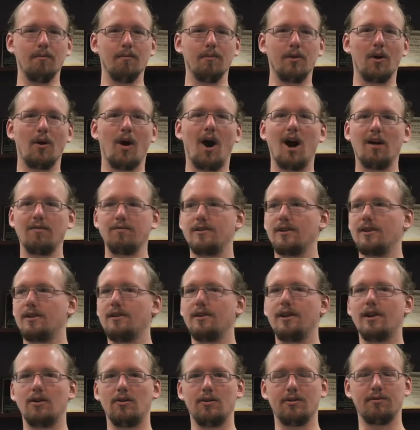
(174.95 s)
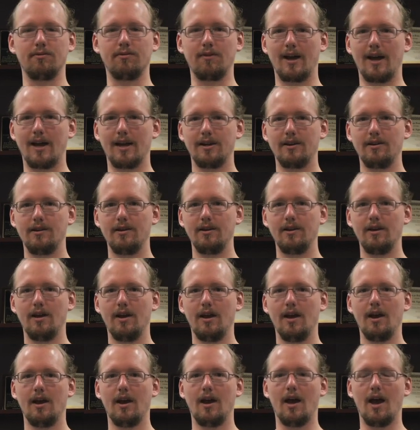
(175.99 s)
They're often ill-defined,
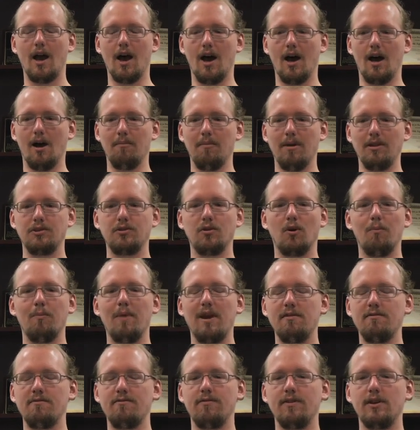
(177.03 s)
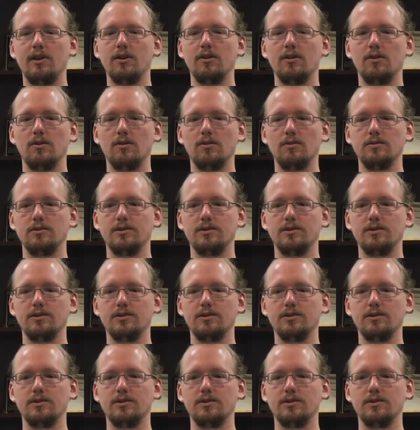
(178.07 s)
and so it may feel